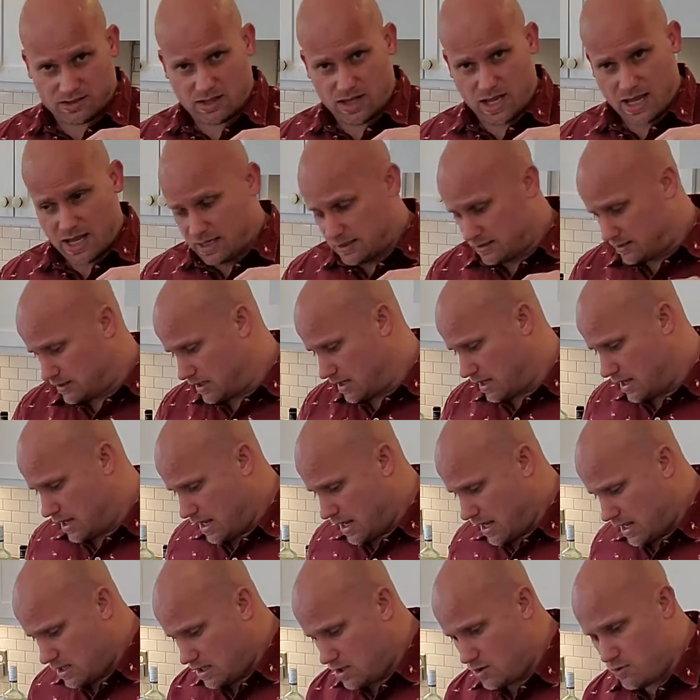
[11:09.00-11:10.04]
glass,
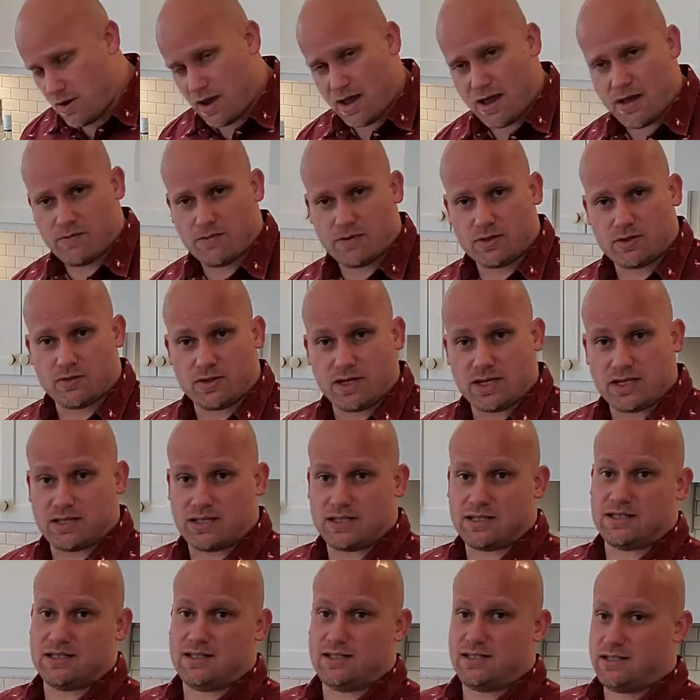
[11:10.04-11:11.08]
and then you have a drink
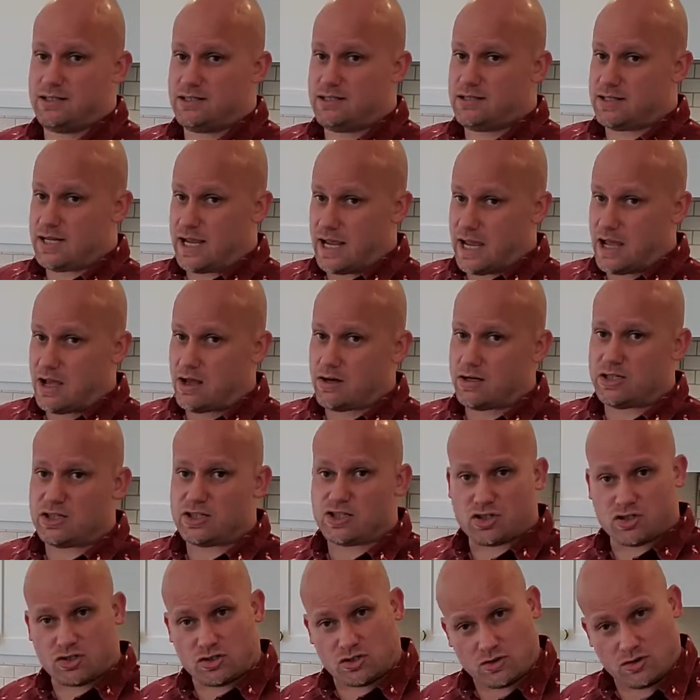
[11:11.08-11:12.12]
that's down and
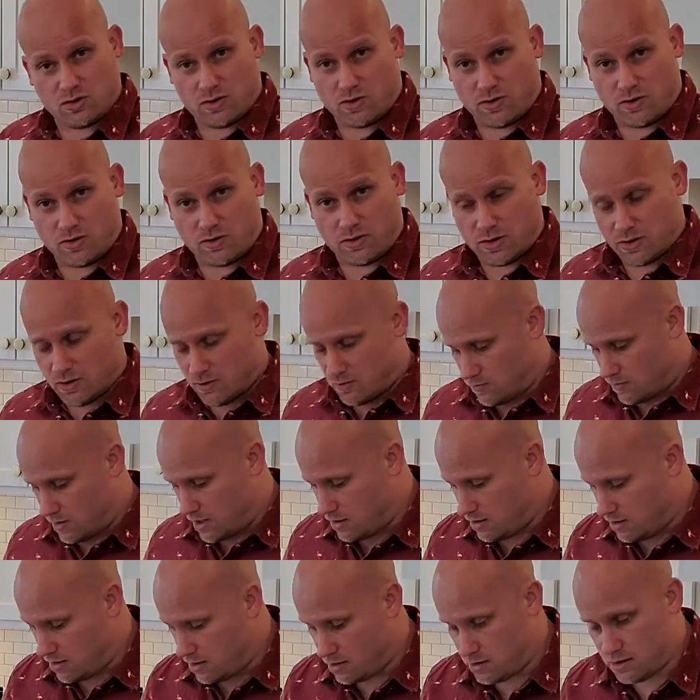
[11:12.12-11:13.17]
stirred,
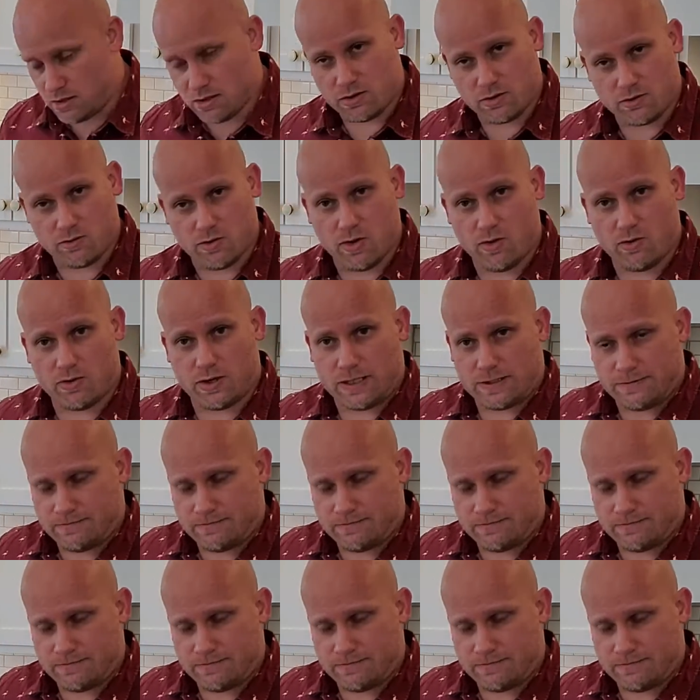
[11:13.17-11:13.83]
right? The Negroni.